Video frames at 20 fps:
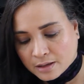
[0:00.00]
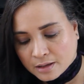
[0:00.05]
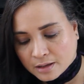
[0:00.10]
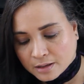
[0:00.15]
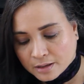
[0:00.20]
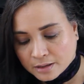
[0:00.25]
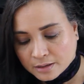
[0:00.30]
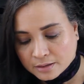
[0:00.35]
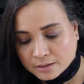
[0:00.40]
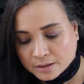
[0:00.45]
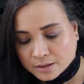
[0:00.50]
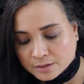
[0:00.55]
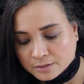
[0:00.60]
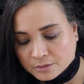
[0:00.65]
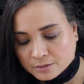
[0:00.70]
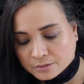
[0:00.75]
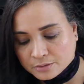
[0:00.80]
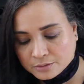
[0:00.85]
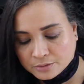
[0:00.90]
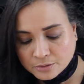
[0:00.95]
And I
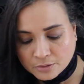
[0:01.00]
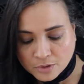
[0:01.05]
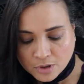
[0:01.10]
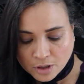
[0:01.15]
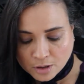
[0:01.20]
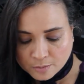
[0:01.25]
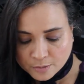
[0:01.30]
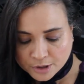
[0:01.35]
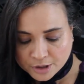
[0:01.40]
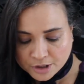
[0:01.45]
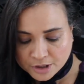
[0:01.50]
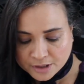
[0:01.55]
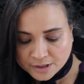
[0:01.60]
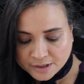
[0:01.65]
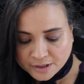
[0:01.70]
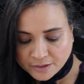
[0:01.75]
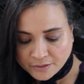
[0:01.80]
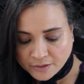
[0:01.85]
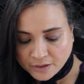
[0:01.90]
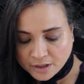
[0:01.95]
don't know how much is
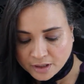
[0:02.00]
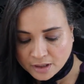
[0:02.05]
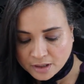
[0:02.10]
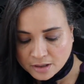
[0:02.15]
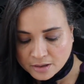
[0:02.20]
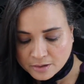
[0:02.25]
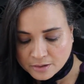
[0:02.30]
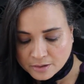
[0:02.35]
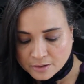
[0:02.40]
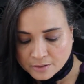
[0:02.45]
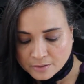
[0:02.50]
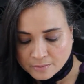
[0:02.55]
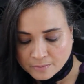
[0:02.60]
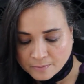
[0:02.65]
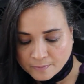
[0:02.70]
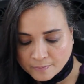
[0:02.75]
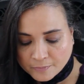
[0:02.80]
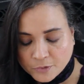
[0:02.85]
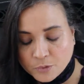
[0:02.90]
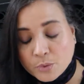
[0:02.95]
in here.
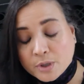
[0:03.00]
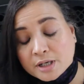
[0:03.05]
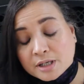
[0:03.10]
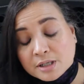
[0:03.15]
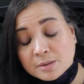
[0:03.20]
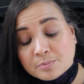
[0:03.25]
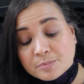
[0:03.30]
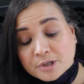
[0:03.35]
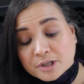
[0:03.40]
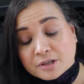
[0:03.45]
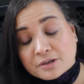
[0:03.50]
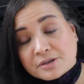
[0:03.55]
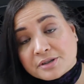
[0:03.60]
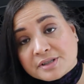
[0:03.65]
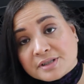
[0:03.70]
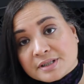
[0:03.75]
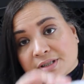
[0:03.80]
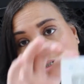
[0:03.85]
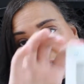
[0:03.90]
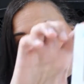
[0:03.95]
20
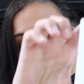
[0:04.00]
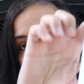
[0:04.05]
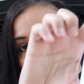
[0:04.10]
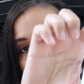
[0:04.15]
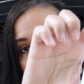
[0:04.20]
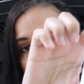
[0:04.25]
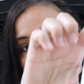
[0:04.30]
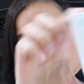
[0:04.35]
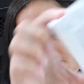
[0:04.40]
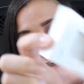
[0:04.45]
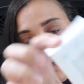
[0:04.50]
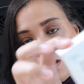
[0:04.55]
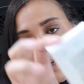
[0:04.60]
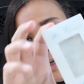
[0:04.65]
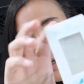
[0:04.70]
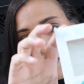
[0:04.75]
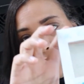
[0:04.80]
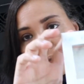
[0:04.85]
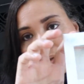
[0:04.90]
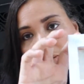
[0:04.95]
pairs it says.
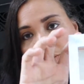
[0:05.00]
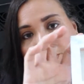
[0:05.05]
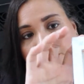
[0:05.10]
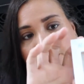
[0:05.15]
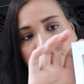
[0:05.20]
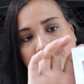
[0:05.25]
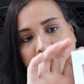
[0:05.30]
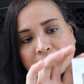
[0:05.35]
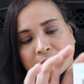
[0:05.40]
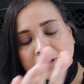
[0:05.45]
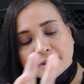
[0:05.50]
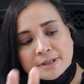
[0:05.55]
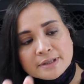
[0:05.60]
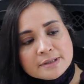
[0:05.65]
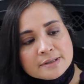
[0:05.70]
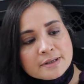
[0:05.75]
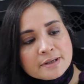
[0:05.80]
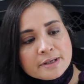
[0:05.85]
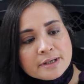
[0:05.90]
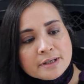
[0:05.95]
So they're really
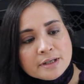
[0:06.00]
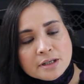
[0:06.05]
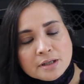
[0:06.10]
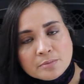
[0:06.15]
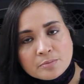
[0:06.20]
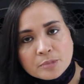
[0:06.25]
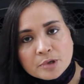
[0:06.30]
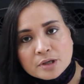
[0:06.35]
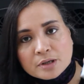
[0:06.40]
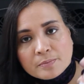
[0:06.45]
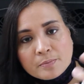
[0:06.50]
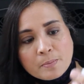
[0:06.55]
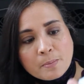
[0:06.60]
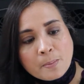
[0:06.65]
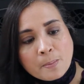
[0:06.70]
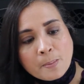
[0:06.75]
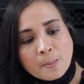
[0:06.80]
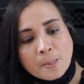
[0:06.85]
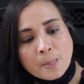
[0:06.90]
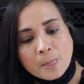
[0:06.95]
tiny, but
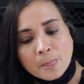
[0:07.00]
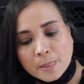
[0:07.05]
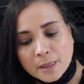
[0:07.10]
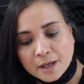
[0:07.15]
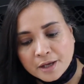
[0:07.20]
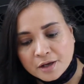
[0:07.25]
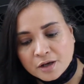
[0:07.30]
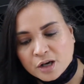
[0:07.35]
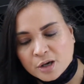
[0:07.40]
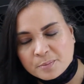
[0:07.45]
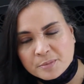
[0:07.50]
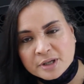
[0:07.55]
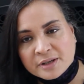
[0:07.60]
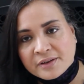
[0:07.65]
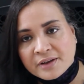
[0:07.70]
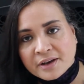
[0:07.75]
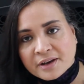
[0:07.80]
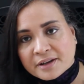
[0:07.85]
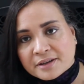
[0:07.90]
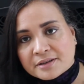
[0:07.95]
they come in
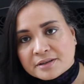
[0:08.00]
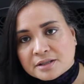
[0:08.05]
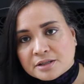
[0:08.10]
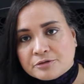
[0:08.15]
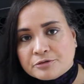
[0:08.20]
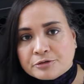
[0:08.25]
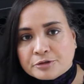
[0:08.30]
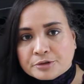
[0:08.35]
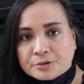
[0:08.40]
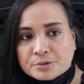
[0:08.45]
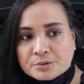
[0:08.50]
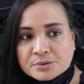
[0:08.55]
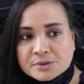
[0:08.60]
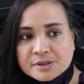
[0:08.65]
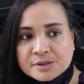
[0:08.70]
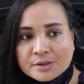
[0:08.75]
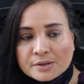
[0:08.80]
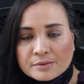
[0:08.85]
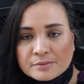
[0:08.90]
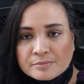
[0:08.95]
handy for
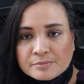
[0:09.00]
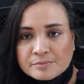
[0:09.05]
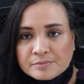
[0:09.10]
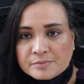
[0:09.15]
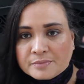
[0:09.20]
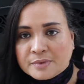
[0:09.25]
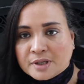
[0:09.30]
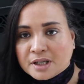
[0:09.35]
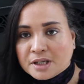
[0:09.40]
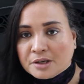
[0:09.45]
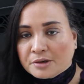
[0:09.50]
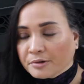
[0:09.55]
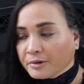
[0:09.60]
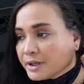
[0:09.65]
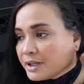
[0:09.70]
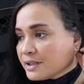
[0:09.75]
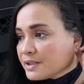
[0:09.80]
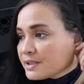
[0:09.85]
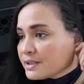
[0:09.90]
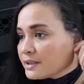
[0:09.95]
those
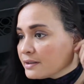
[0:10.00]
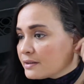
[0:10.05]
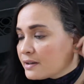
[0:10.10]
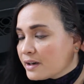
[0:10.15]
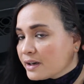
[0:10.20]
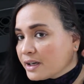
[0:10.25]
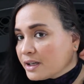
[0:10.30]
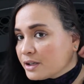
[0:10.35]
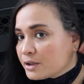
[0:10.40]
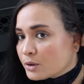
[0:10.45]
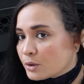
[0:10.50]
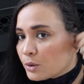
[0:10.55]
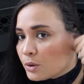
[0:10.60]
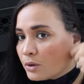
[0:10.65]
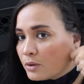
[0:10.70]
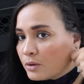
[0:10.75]
earrings that kind of